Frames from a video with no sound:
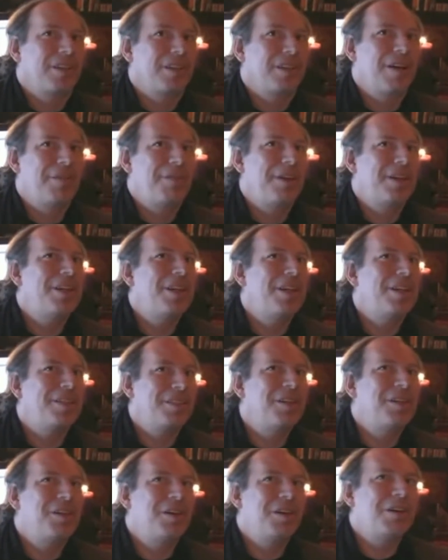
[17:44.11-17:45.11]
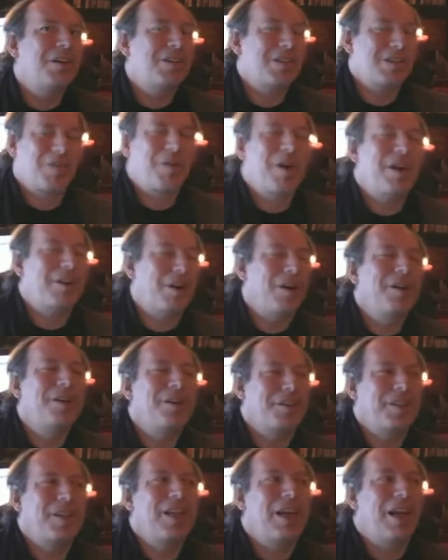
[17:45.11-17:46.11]
I mean, quite
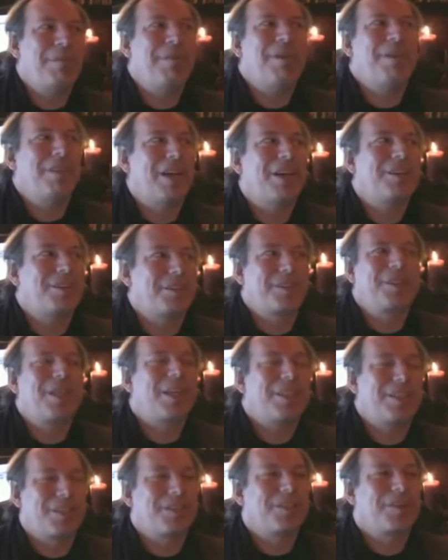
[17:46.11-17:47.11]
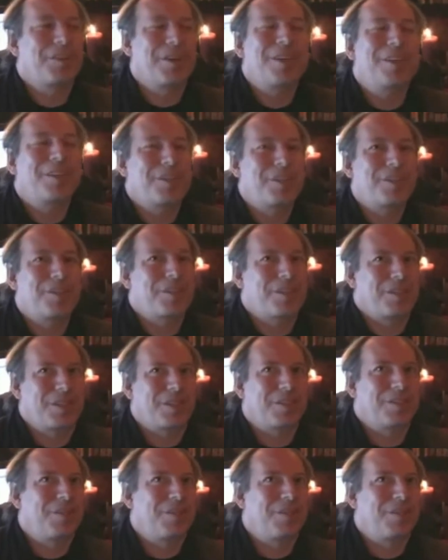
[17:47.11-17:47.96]
honestly, I mean, that's Chris's